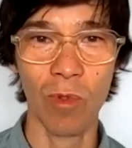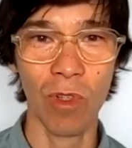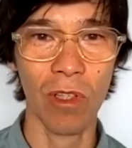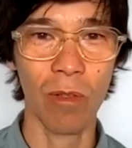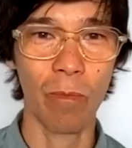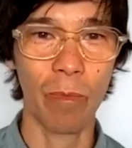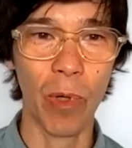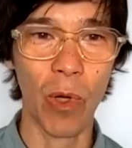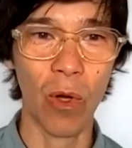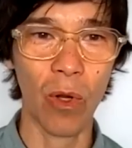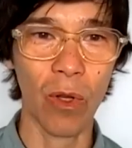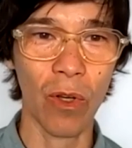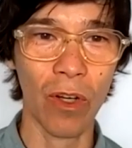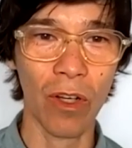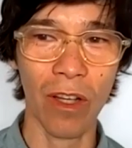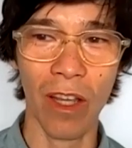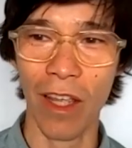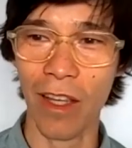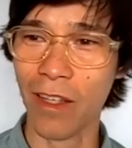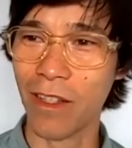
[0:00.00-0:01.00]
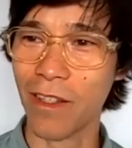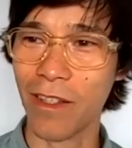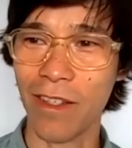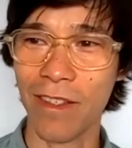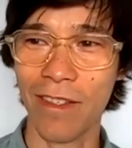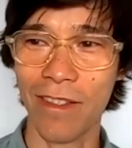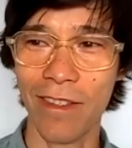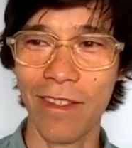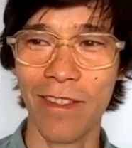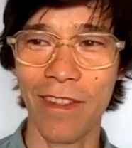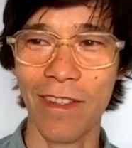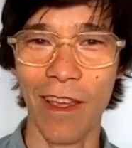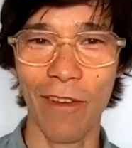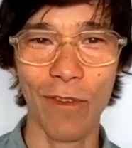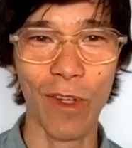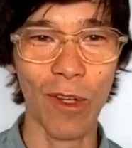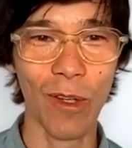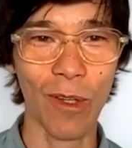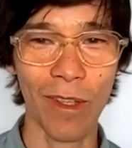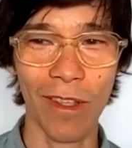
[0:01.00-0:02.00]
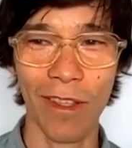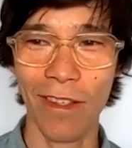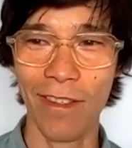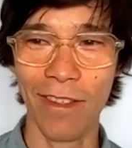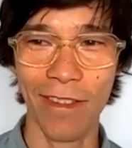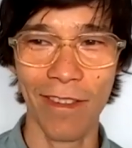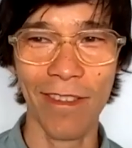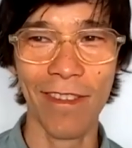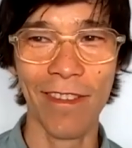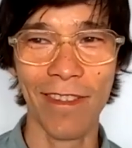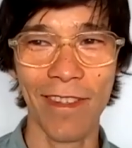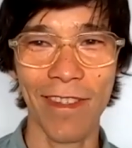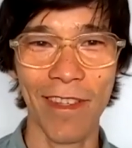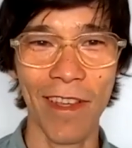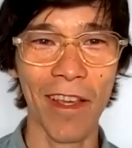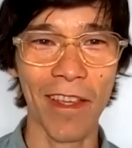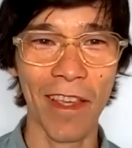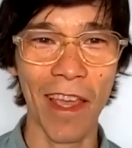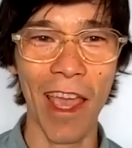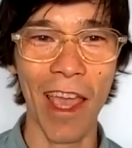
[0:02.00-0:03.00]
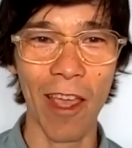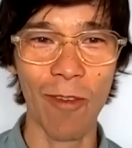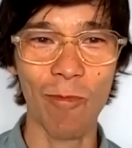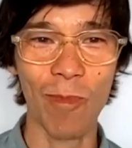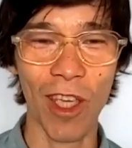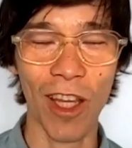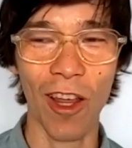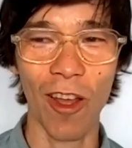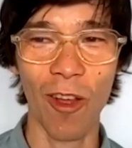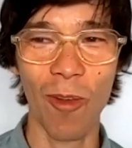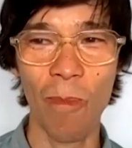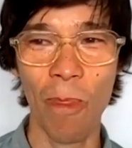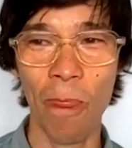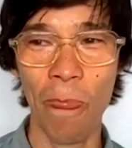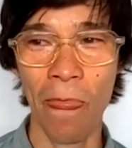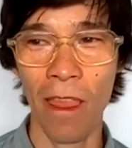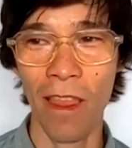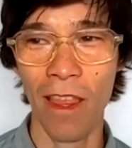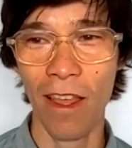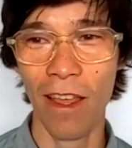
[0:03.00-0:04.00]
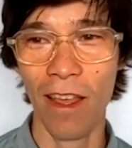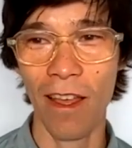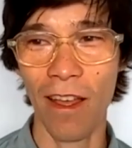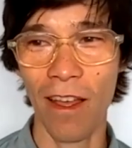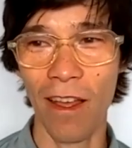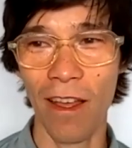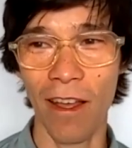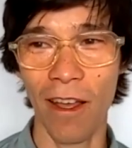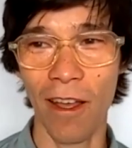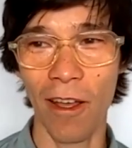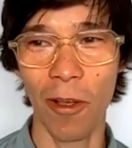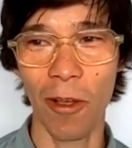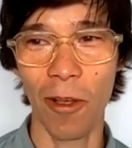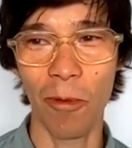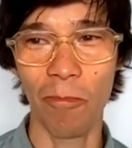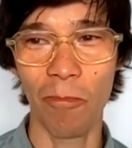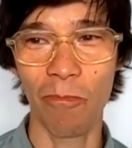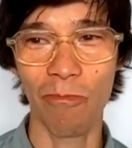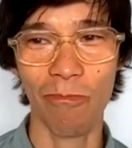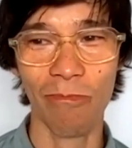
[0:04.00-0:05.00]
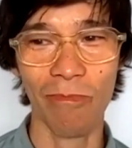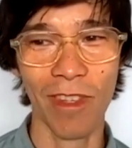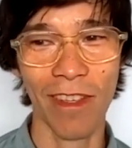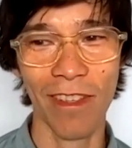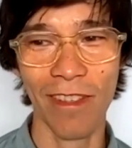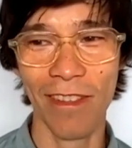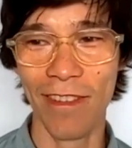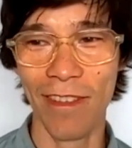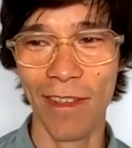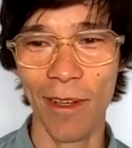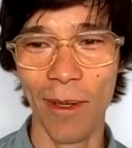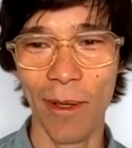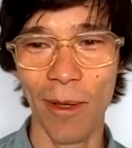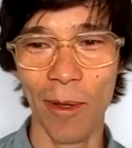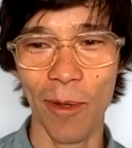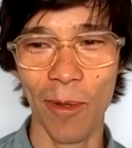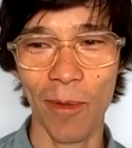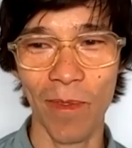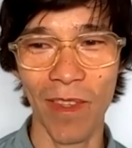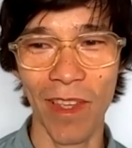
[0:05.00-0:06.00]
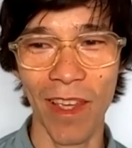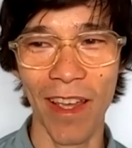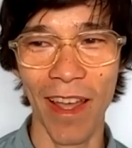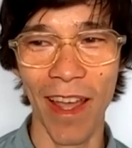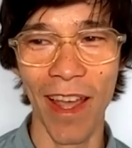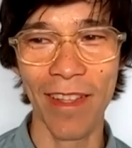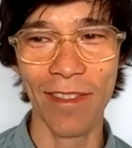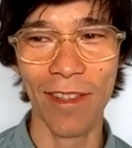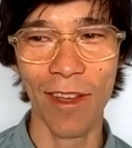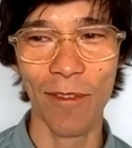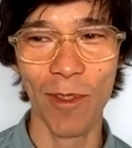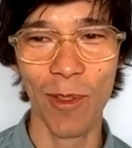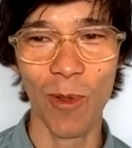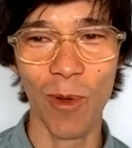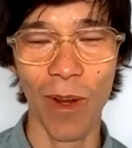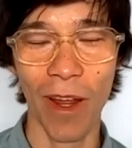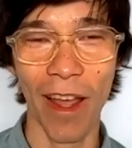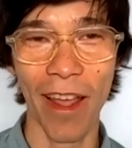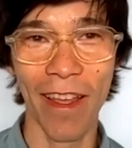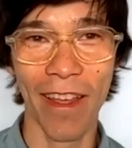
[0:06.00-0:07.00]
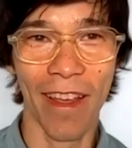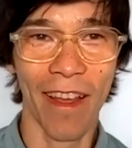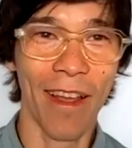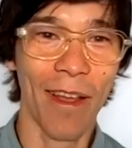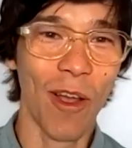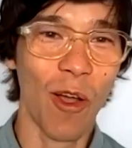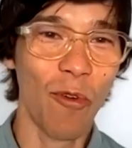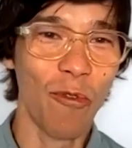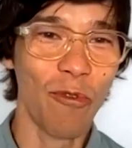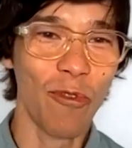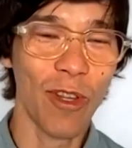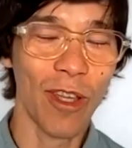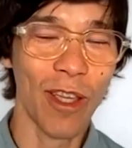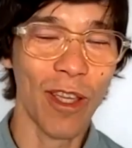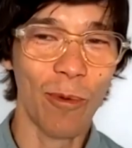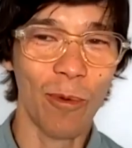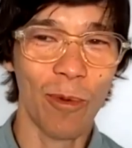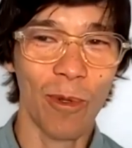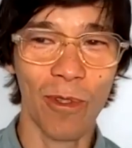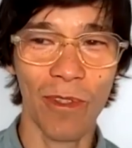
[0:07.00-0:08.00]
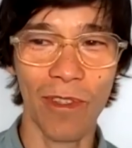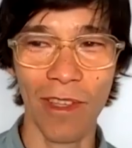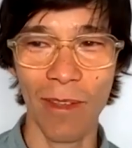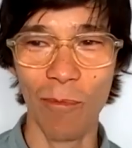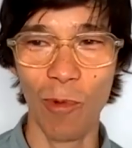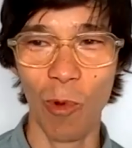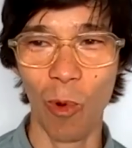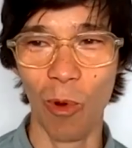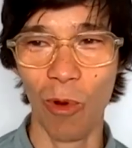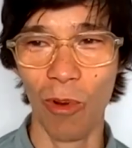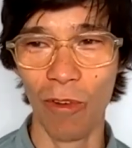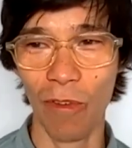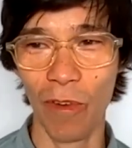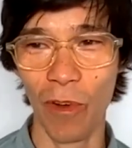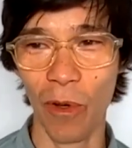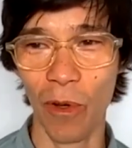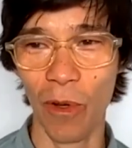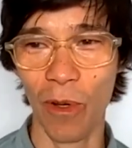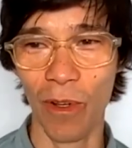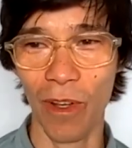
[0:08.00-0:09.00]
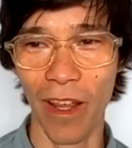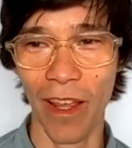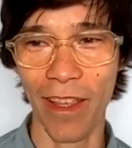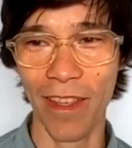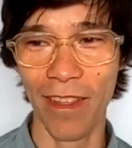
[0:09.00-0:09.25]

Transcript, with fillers: She's a baller. She definitely, she's got game, So yeah, hats off to her. I hopefully we'll see more of her,